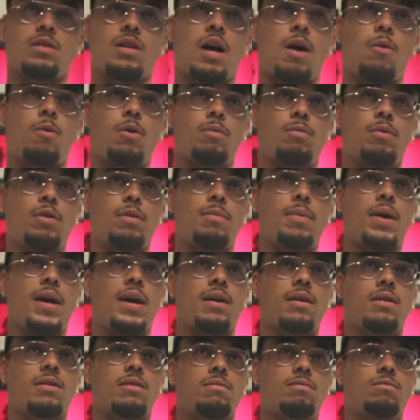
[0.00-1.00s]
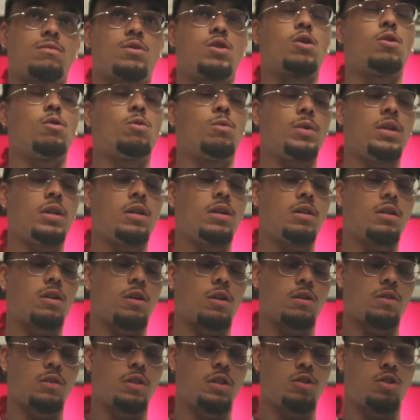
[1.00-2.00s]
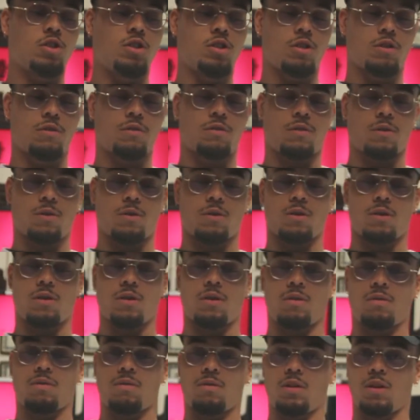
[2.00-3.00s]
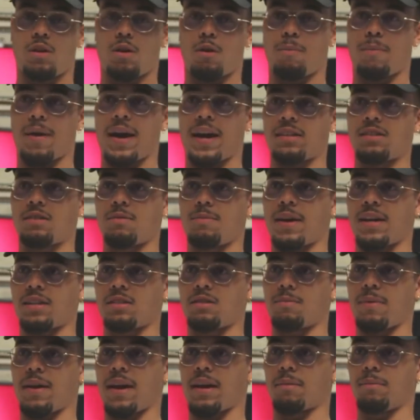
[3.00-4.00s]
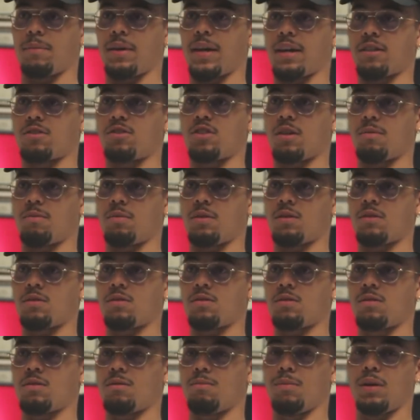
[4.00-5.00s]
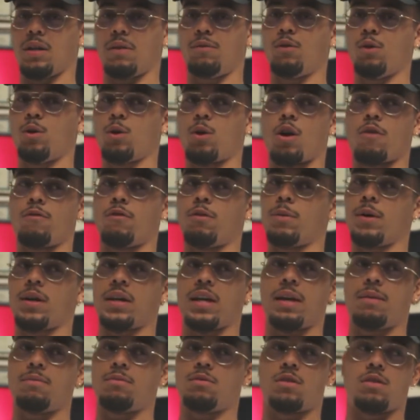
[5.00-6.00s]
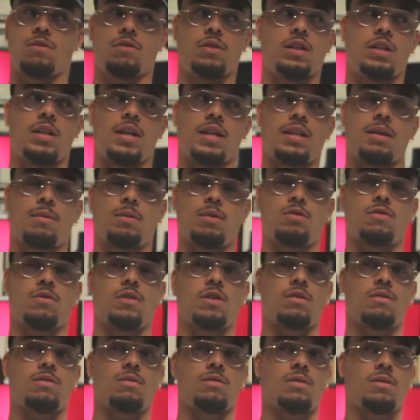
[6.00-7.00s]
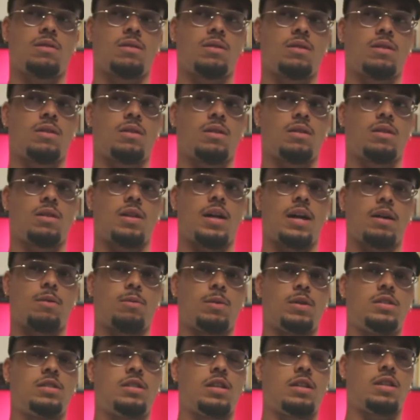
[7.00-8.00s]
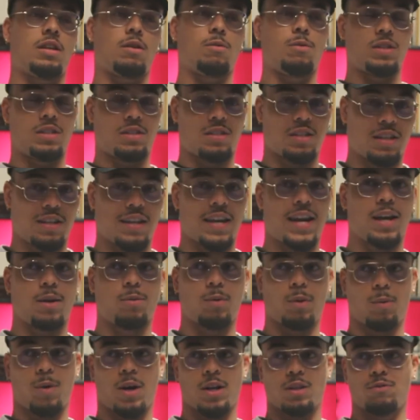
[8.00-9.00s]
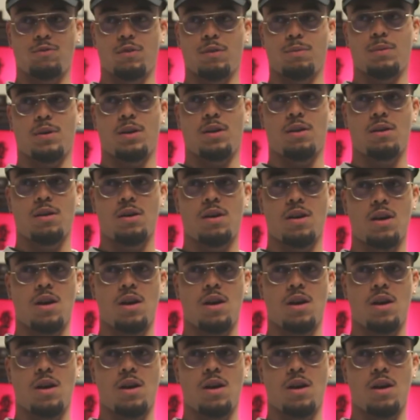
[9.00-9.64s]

I want to bring back. So we currently cheer for back to back to back MEAC champions. But if you go to our football games, they're really not that much fun. Like we sit down and we watch football.